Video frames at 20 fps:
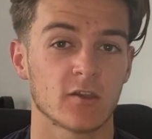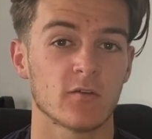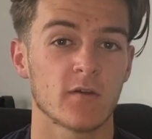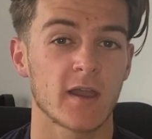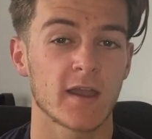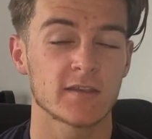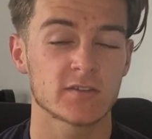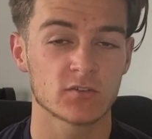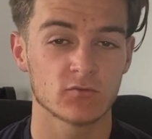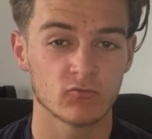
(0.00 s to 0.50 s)

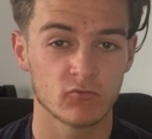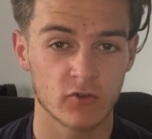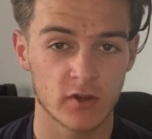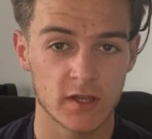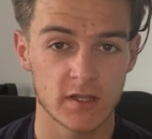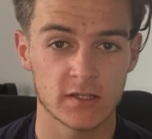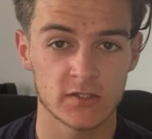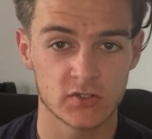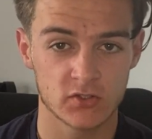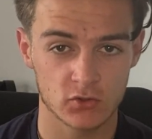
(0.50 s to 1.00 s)
has a
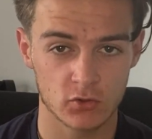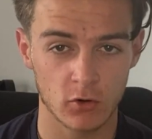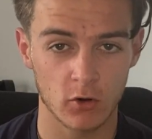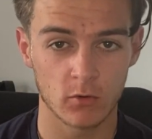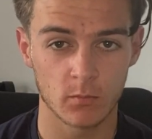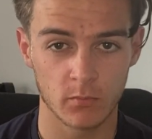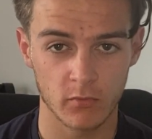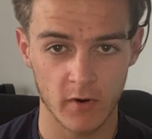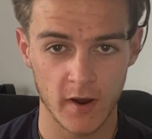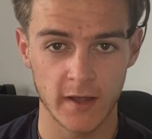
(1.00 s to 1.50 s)
really
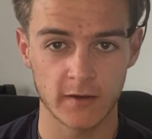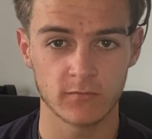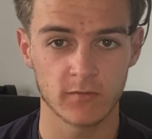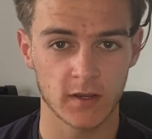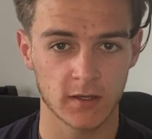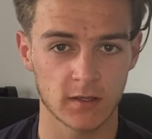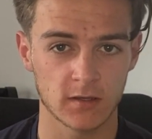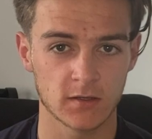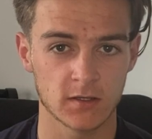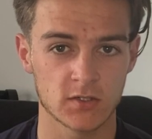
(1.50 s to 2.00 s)
strong brand
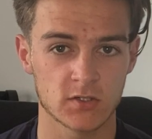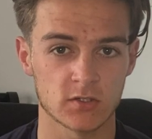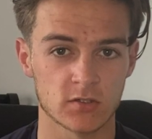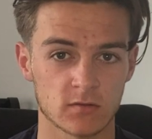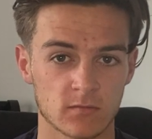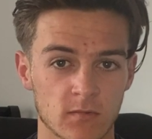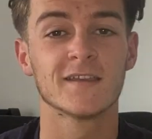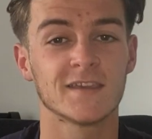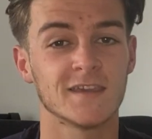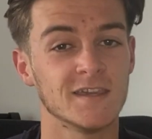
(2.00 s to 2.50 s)

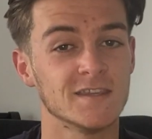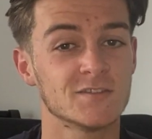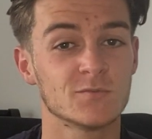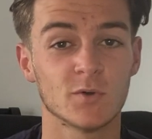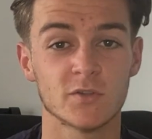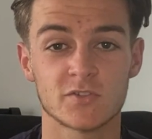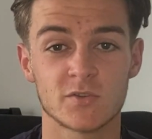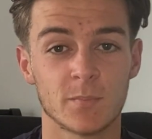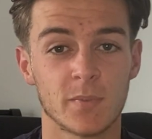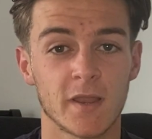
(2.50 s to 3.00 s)
recognition. Kids
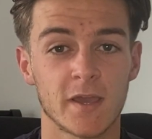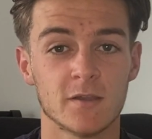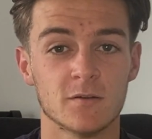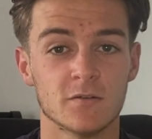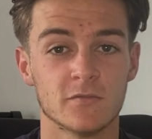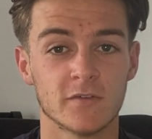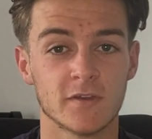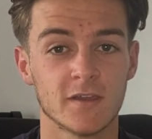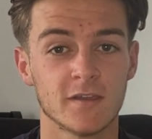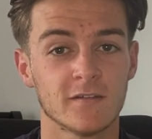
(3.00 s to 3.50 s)
want to play
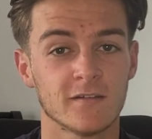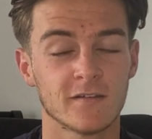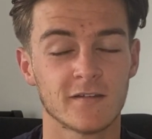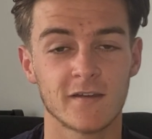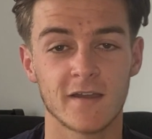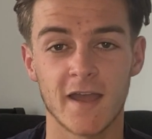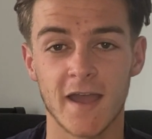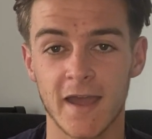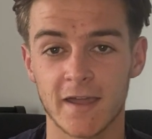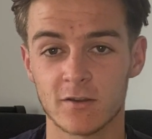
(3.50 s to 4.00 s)
with it,
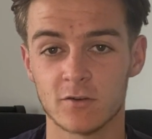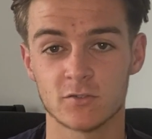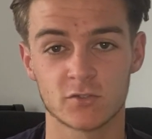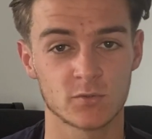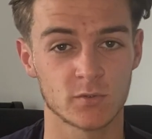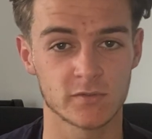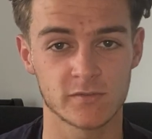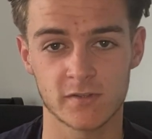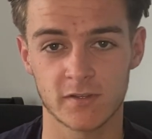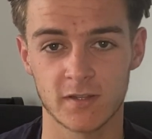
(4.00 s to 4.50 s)
adults
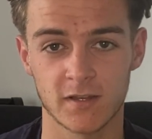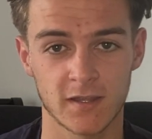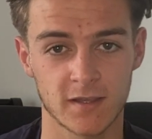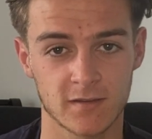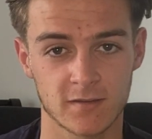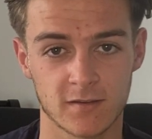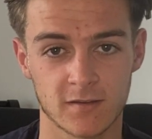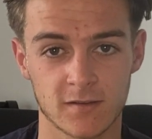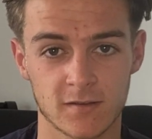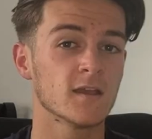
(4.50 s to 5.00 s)
want to
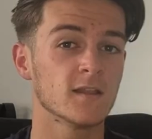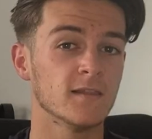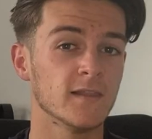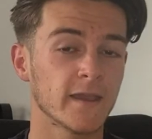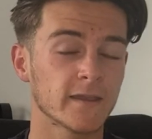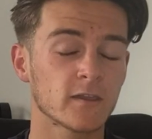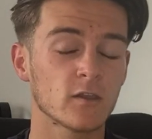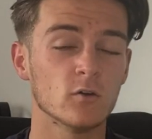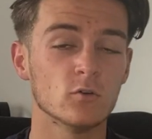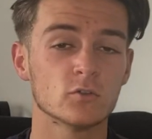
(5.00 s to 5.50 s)
collect it.
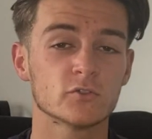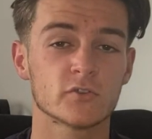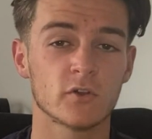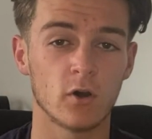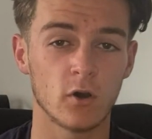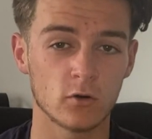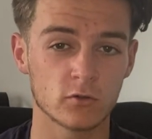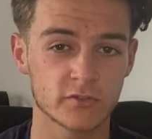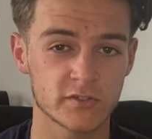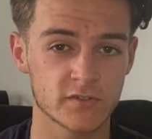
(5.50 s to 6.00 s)
Lego also
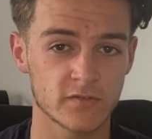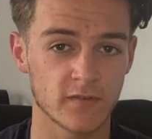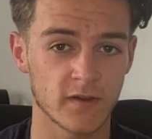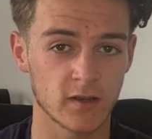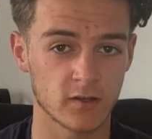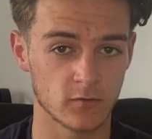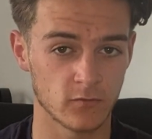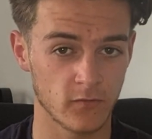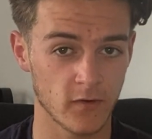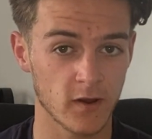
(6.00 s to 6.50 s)
holds its
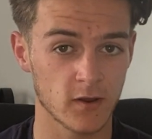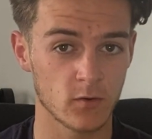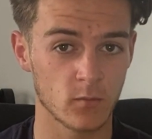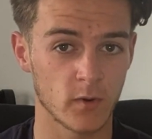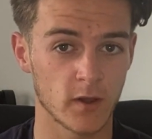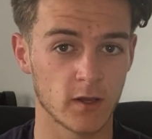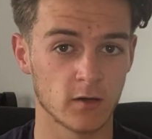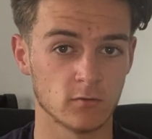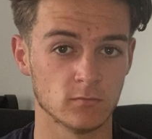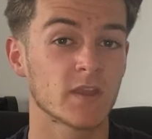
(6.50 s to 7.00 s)
value very
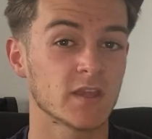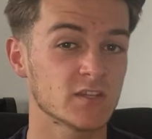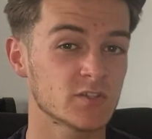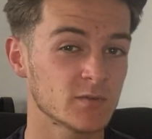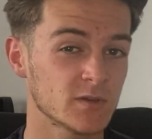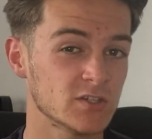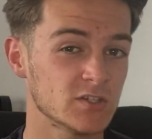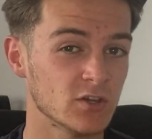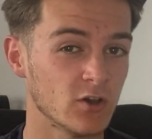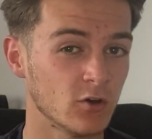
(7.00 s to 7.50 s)
well, and
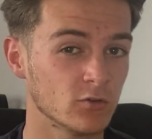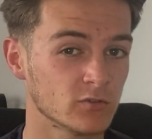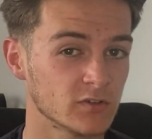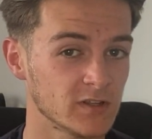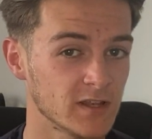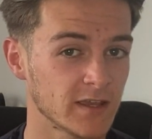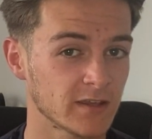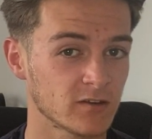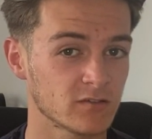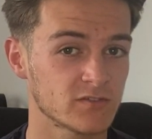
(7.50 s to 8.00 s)
especially older
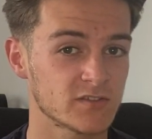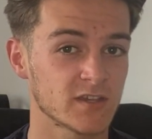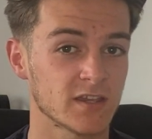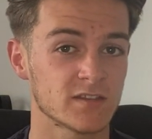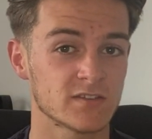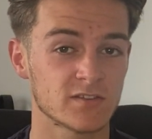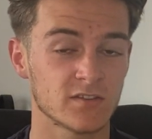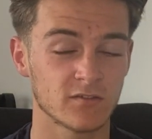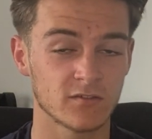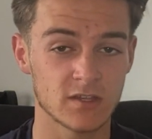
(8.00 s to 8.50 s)
Lego
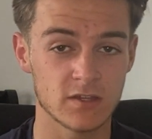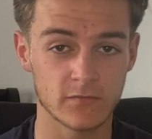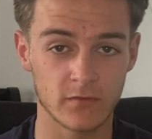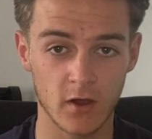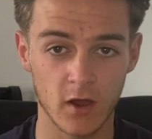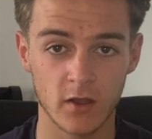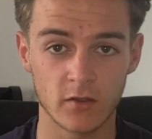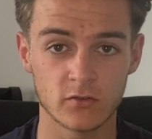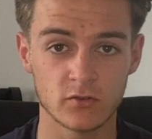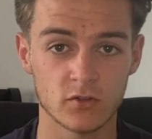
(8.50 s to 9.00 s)
sets that are either
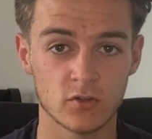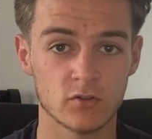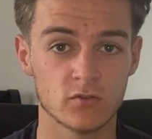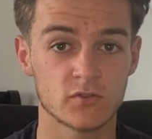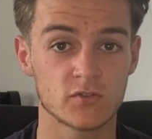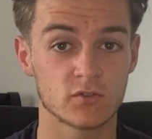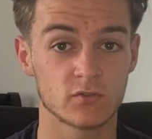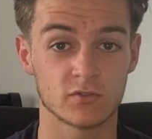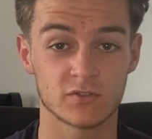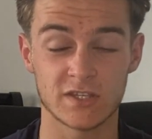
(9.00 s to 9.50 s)

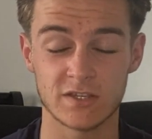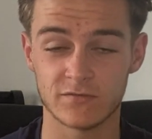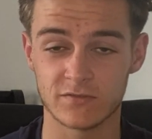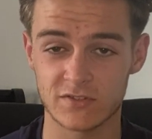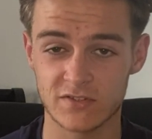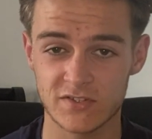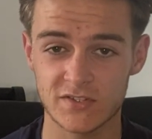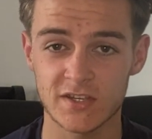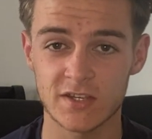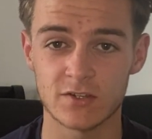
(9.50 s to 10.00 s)
unused or even
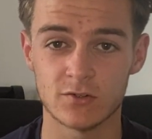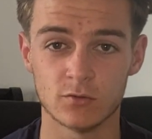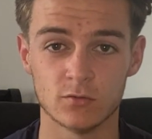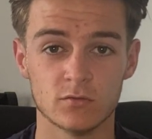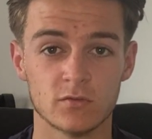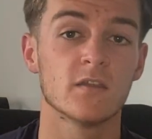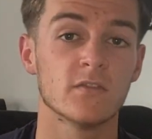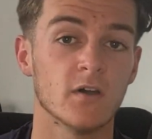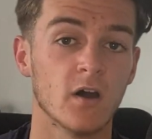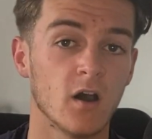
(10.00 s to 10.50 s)

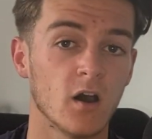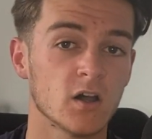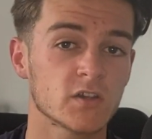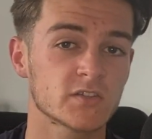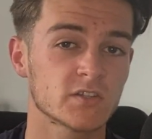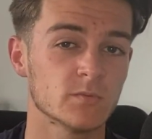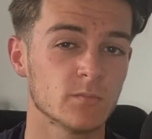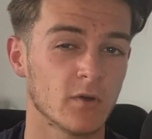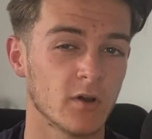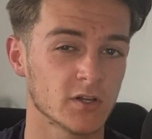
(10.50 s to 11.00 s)
sealed, the
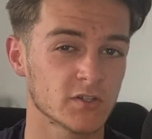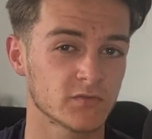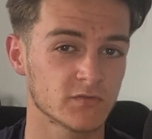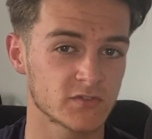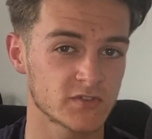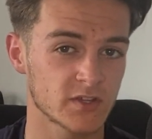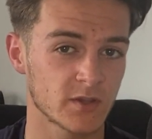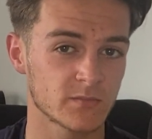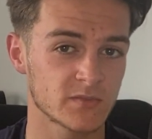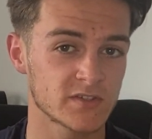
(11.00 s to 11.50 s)
asking price for
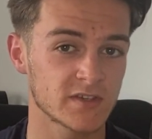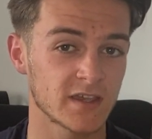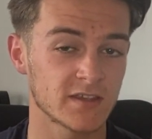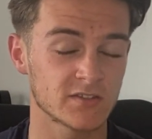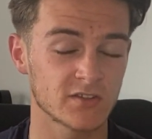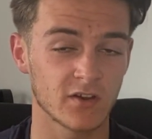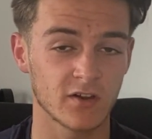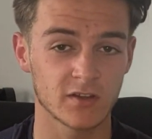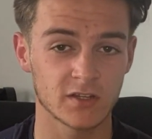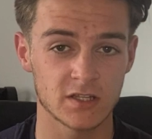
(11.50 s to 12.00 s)
some sets
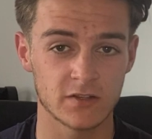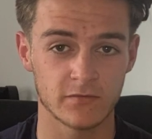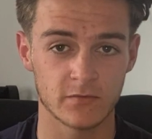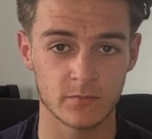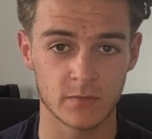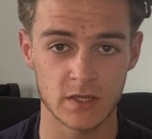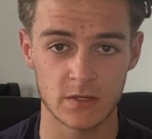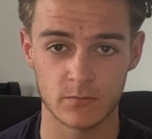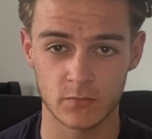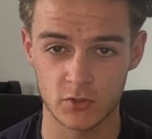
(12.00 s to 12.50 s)
that aren't even
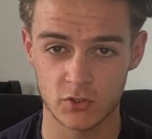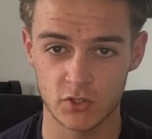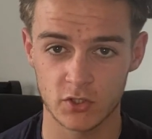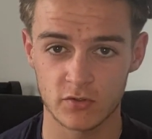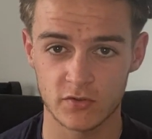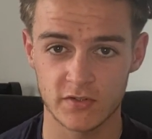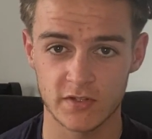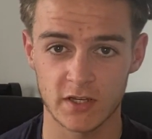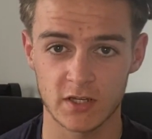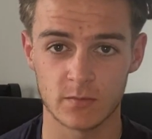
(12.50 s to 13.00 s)
being
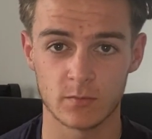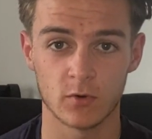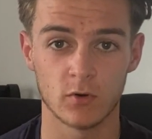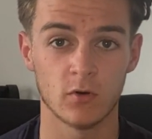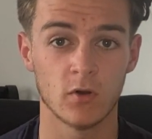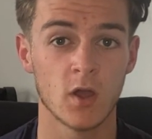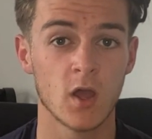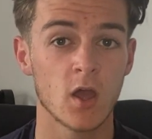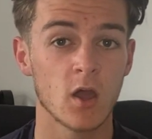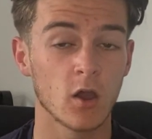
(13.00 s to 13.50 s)
produced
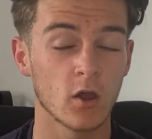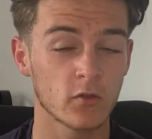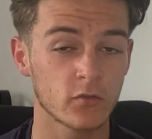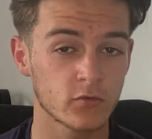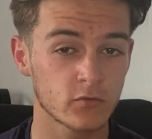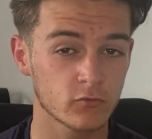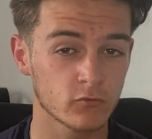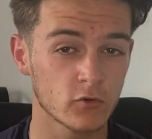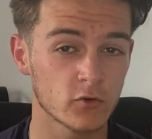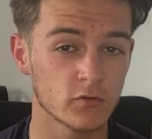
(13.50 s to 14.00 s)
anymore are
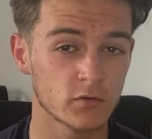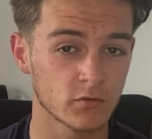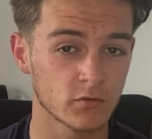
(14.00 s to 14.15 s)
through the